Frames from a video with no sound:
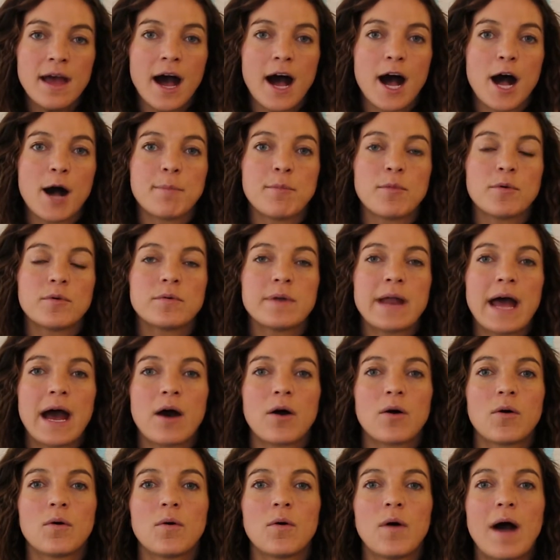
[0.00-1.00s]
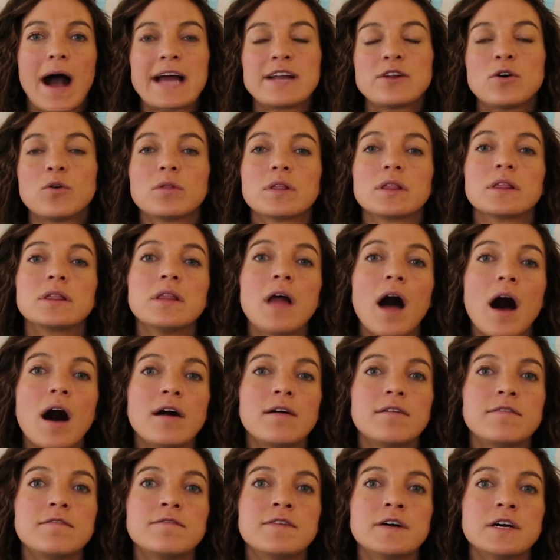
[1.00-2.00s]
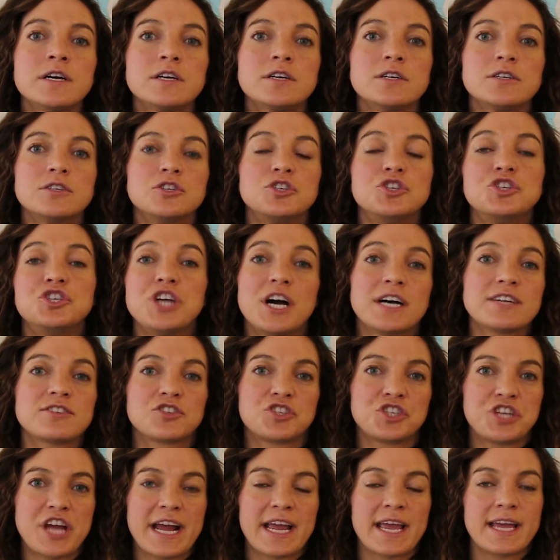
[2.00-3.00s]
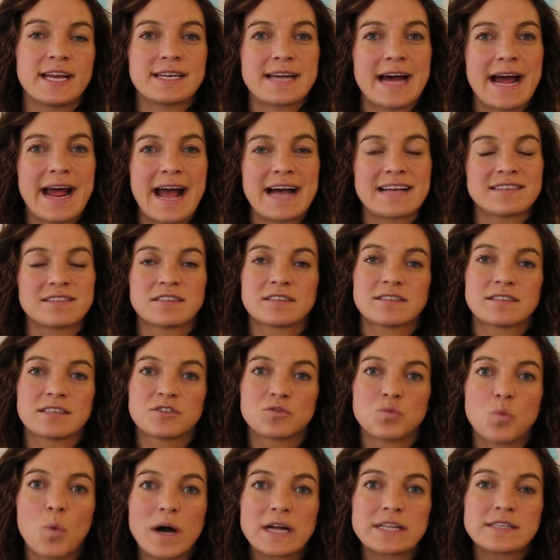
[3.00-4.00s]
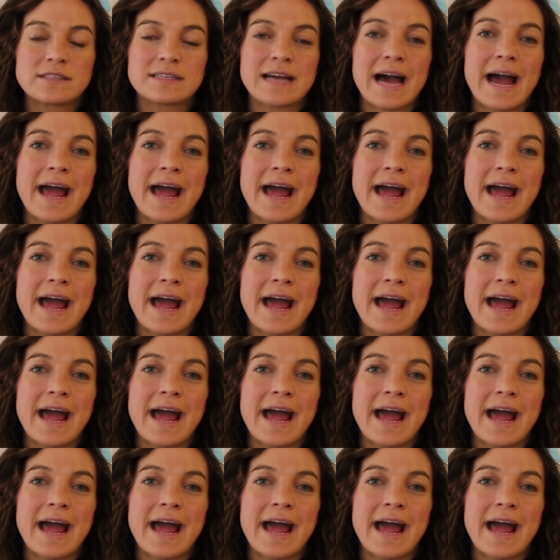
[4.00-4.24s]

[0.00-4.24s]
Now, I don't love just checking diastasis once.